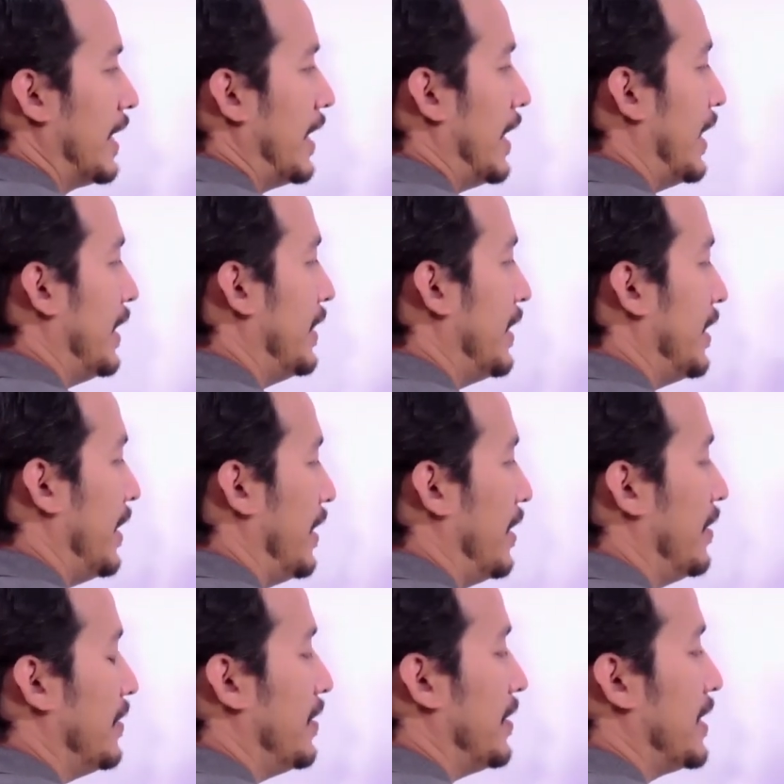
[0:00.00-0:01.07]
And then
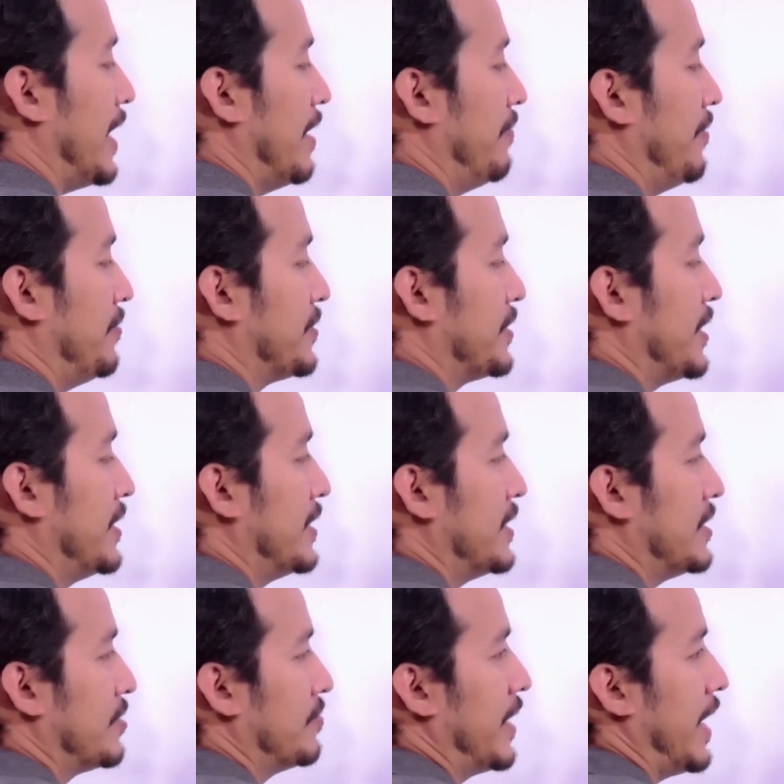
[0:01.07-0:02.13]
another type of
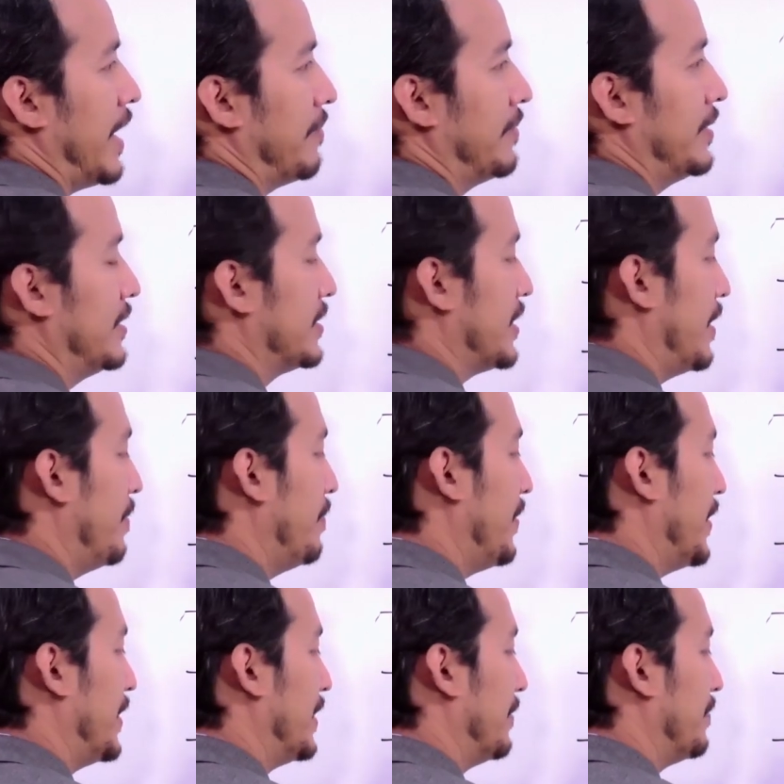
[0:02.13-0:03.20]
sentence we have is
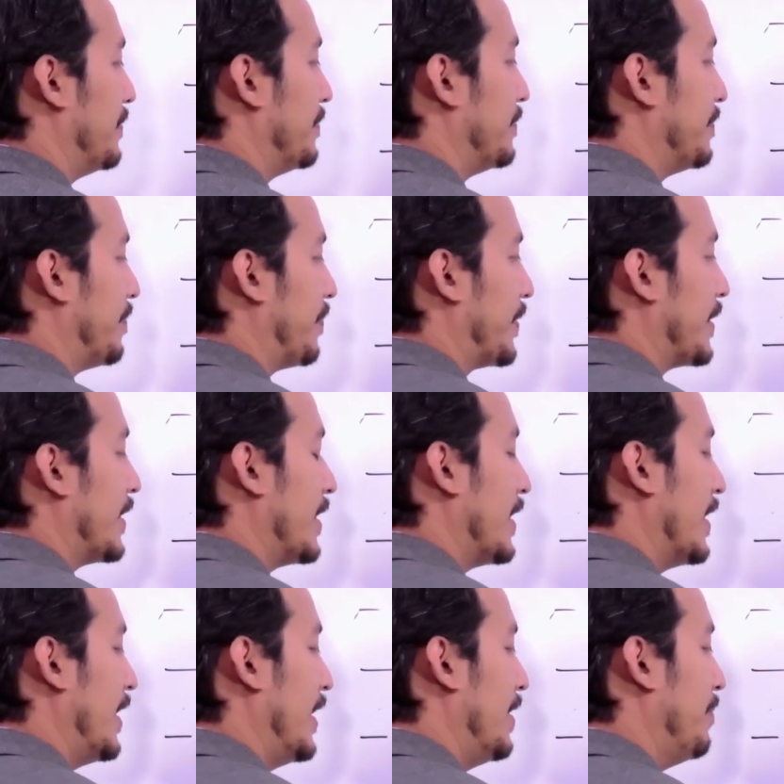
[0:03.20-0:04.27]
imperative.
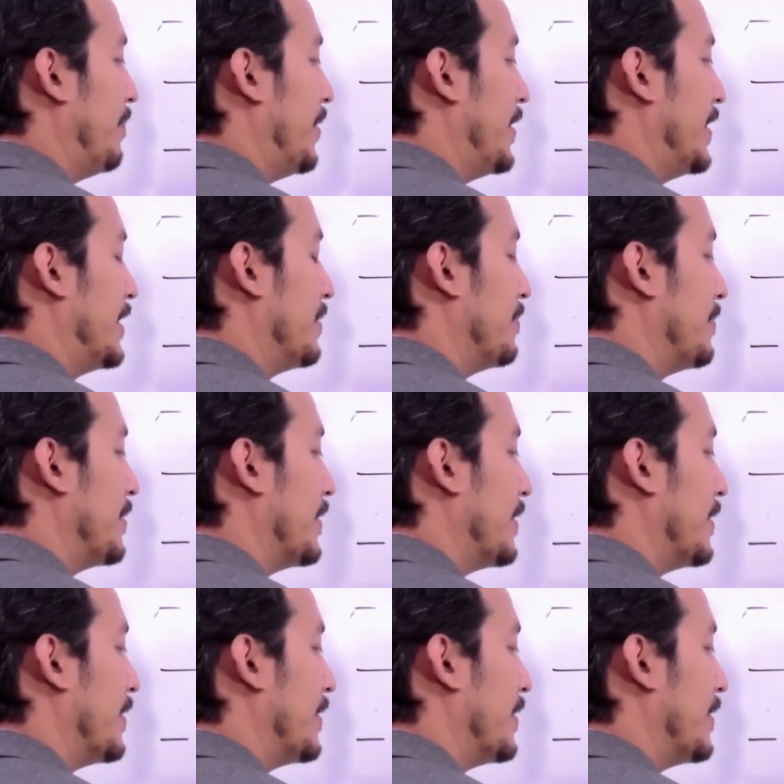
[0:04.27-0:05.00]
Imperative